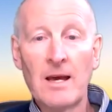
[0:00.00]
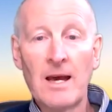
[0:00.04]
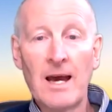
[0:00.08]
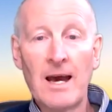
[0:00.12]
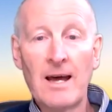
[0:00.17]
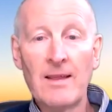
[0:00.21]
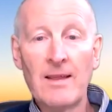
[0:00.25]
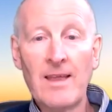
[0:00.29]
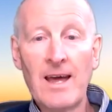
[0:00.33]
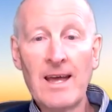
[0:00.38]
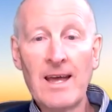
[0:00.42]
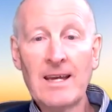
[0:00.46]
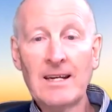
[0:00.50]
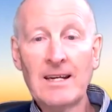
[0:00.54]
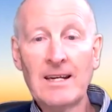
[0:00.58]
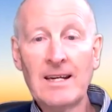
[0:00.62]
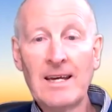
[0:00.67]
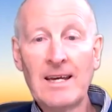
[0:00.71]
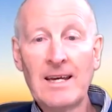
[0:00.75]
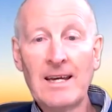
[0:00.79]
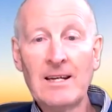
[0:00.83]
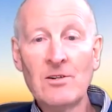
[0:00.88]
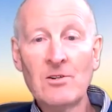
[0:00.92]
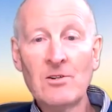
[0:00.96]
and they can
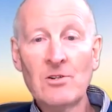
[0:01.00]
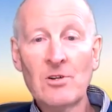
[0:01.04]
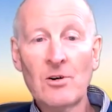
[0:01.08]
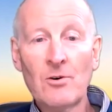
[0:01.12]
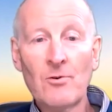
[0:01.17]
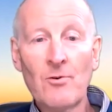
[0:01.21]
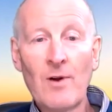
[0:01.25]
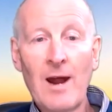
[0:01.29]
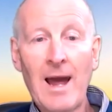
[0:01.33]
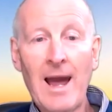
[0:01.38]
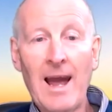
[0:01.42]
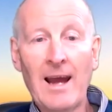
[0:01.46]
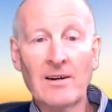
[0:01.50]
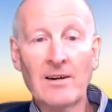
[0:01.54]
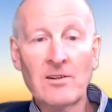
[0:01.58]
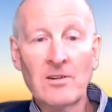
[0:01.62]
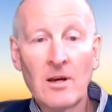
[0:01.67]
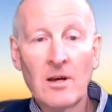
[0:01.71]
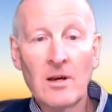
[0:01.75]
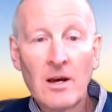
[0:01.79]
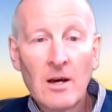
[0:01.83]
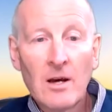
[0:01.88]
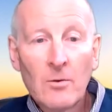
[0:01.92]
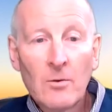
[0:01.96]

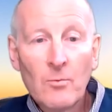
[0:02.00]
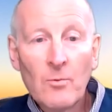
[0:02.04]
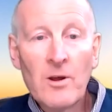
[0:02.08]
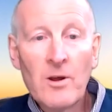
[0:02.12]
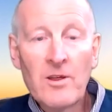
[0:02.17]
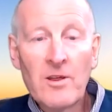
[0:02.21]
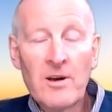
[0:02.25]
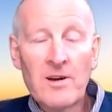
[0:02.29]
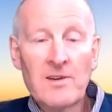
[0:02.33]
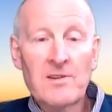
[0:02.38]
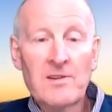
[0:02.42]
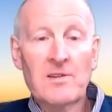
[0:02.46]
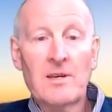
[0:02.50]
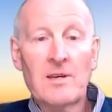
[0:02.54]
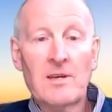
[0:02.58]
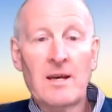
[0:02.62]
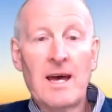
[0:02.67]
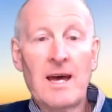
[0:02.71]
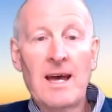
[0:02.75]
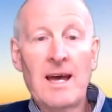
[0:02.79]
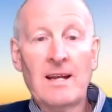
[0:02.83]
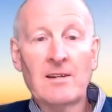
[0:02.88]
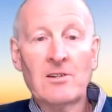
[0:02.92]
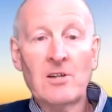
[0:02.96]
interact with us
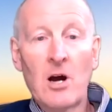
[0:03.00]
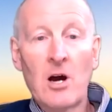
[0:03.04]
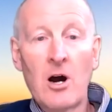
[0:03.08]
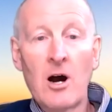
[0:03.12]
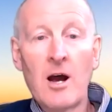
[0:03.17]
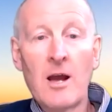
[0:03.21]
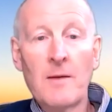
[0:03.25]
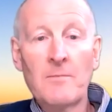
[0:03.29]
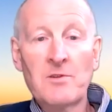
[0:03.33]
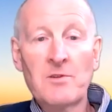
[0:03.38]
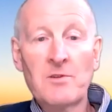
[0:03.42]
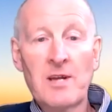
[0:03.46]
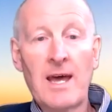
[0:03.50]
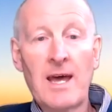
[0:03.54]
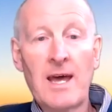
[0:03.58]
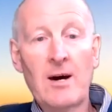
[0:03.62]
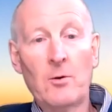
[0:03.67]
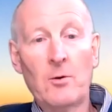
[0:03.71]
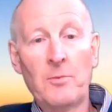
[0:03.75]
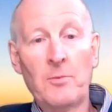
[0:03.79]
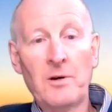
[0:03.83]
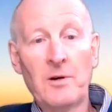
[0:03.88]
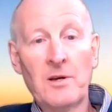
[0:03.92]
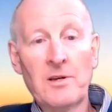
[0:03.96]
at times to
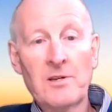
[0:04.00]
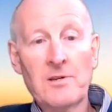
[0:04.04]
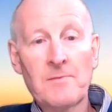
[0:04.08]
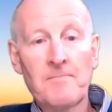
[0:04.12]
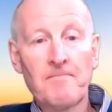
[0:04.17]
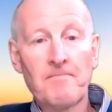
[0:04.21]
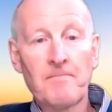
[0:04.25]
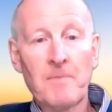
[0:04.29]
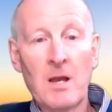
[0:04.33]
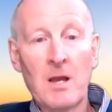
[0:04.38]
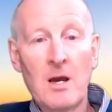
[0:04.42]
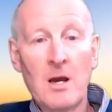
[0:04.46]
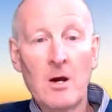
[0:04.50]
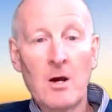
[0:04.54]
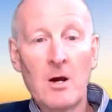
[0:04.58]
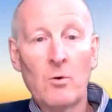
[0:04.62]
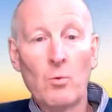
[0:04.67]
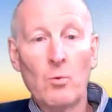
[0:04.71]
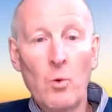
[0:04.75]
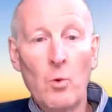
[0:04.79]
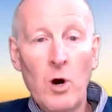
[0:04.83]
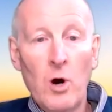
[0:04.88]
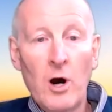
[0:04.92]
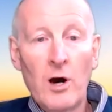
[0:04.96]
help us.
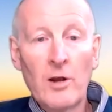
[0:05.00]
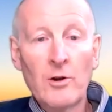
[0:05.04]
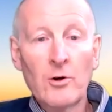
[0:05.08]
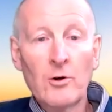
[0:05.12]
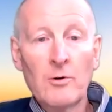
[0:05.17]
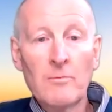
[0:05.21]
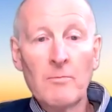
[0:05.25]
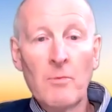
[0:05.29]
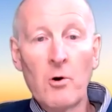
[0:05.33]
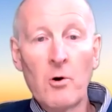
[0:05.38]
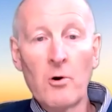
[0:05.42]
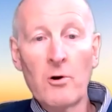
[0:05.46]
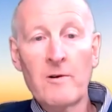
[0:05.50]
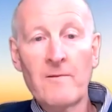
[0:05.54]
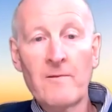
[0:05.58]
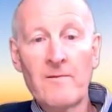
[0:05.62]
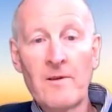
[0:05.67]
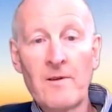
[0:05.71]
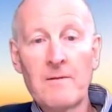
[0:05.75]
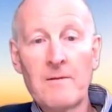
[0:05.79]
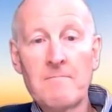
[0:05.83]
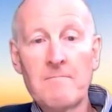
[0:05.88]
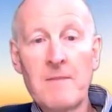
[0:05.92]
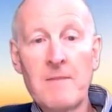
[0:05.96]
One or more of
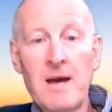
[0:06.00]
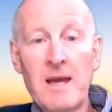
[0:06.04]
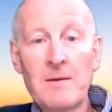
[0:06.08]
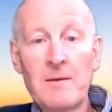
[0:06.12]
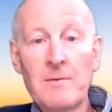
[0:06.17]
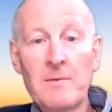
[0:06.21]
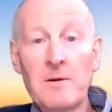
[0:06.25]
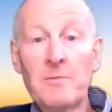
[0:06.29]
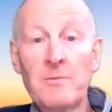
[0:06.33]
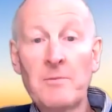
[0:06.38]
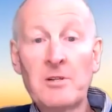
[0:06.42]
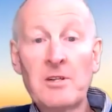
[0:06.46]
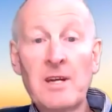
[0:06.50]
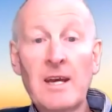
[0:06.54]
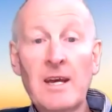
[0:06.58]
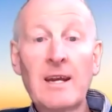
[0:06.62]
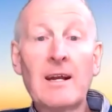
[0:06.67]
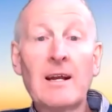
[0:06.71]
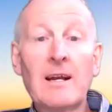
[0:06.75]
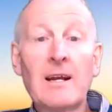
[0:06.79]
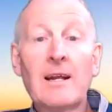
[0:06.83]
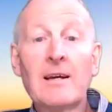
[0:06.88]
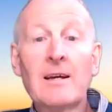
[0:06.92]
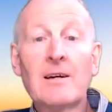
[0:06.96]
them may be
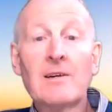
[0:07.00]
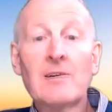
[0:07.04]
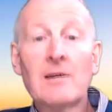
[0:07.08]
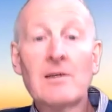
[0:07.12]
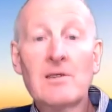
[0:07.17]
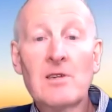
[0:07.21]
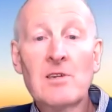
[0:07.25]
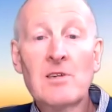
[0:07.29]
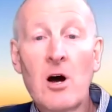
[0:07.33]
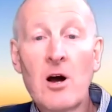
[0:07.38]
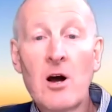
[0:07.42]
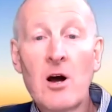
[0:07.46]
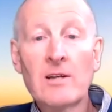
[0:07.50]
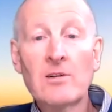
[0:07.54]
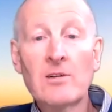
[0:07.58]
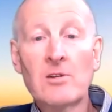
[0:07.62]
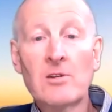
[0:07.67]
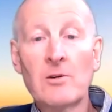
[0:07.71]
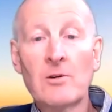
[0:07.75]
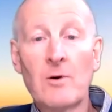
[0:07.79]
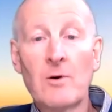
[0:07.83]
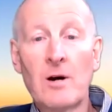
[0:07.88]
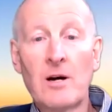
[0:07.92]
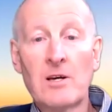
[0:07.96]
particularly assigned
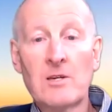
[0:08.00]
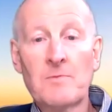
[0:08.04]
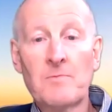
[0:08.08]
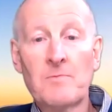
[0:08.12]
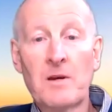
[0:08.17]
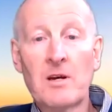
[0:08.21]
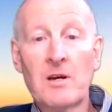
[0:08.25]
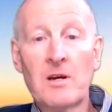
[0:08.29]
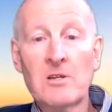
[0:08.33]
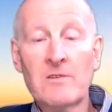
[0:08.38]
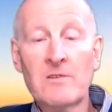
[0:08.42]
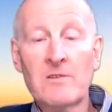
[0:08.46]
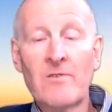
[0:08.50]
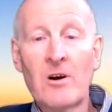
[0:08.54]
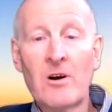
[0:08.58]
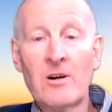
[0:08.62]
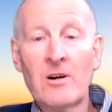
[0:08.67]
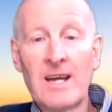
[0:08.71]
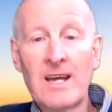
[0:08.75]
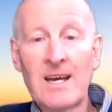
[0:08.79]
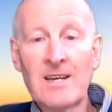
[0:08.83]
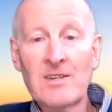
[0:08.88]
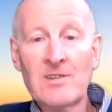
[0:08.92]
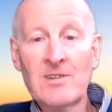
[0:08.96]
to us because of our
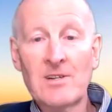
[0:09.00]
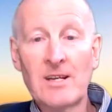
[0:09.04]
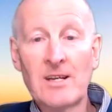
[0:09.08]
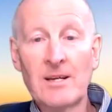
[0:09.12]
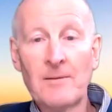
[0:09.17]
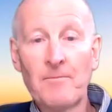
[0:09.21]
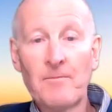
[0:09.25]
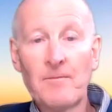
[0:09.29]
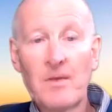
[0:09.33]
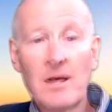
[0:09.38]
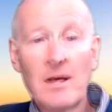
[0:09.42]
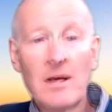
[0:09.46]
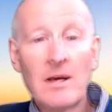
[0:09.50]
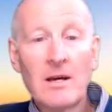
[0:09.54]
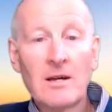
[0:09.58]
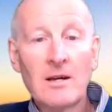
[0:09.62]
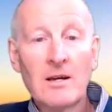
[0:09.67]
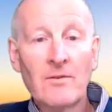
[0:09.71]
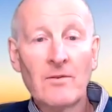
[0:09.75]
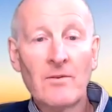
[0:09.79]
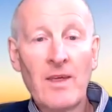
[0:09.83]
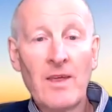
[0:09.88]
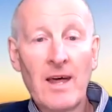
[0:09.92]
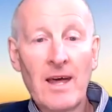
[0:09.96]
destiny.
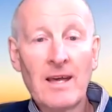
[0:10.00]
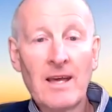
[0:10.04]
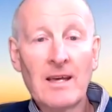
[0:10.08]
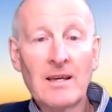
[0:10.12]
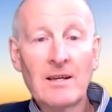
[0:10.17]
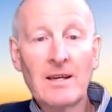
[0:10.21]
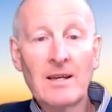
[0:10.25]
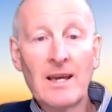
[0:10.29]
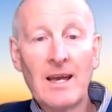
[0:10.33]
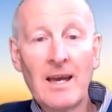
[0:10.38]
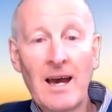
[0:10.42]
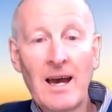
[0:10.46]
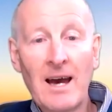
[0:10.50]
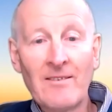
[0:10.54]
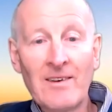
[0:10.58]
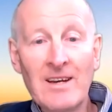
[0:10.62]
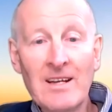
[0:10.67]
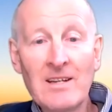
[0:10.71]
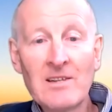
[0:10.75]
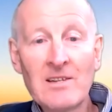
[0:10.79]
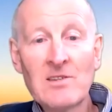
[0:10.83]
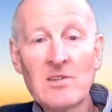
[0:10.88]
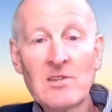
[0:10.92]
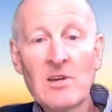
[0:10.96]
They have
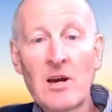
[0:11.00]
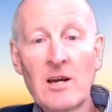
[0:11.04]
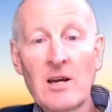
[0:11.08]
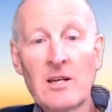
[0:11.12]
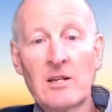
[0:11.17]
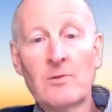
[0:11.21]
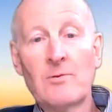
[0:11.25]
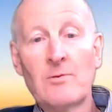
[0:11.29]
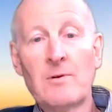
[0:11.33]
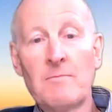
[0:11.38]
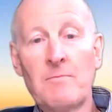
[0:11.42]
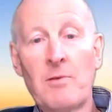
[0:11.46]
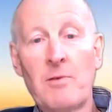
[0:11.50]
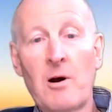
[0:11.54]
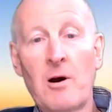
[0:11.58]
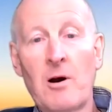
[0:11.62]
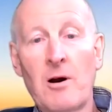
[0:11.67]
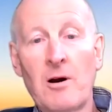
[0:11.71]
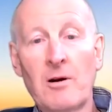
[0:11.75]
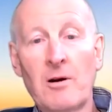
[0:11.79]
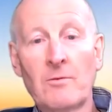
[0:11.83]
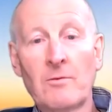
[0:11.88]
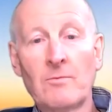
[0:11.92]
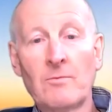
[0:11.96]
insight to
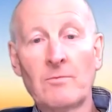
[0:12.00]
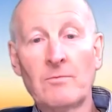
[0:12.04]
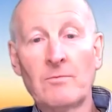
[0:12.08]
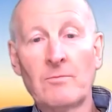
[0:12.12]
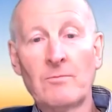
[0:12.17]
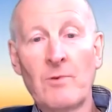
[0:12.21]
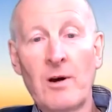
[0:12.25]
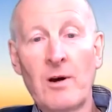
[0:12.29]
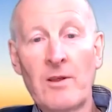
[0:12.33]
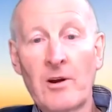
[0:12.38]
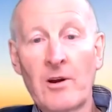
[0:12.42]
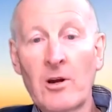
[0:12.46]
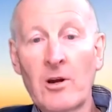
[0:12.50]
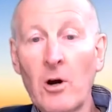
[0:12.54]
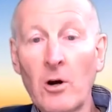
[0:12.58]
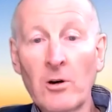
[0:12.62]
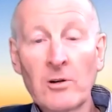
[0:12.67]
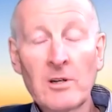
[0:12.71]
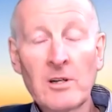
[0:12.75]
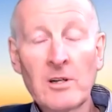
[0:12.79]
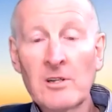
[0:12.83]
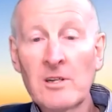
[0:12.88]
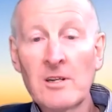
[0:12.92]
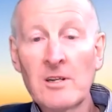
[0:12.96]
impart, whether
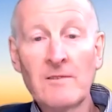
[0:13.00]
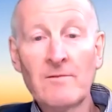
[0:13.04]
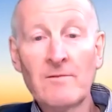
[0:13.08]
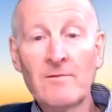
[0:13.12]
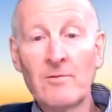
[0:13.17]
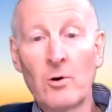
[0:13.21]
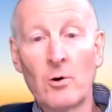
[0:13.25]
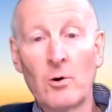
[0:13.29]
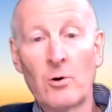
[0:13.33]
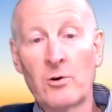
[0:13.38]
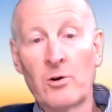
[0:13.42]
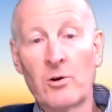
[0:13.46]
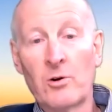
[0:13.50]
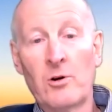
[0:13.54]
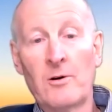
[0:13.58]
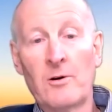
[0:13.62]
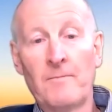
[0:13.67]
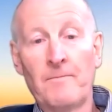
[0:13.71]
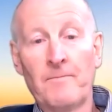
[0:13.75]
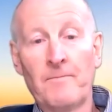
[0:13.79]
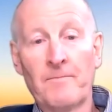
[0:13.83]
cognitive or not.